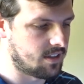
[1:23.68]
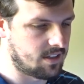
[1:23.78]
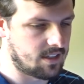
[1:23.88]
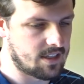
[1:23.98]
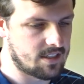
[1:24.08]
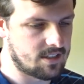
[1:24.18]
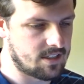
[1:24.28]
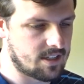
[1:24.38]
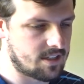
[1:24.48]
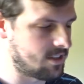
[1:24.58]
uh, yes,
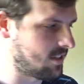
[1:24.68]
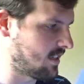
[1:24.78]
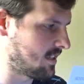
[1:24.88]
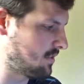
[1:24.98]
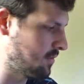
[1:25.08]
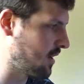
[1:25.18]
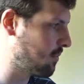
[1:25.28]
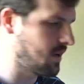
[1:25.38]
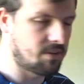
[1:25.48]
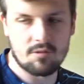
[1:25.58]
yes, yes, what I
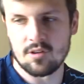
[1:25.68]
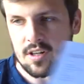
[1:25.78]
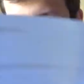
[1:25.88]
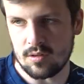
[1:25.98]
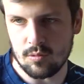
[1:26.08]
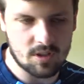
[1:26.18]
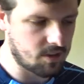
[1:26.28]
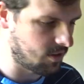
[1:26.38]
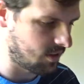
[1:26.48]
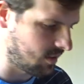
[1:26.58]
paid for it and
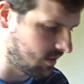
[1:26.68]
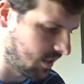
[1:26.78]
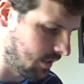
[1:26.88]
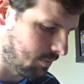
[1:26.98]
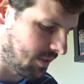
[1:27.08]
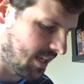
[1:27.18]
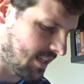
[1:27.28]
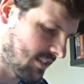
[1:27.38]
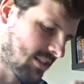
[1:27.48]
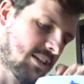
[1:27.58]
whatnot. Keep
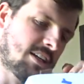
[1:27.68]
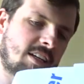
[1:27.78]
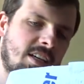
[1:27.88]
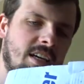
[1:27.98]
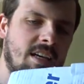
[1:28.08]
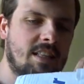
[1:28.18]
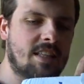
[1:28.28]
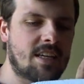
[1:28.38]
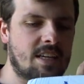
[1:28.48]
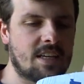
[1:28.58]
that and
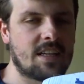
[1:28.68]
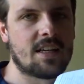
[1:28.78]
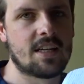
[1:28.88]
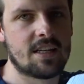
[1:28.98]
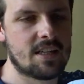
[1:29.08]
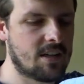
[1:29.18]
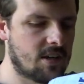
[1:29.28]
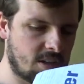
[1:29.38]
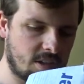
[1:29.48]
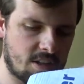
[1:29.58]
then
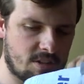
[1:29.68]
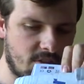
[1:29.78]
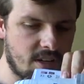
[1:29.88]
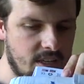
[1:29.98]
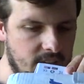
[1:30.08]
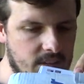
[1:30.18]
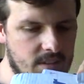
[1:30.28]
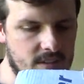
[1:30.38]
get ready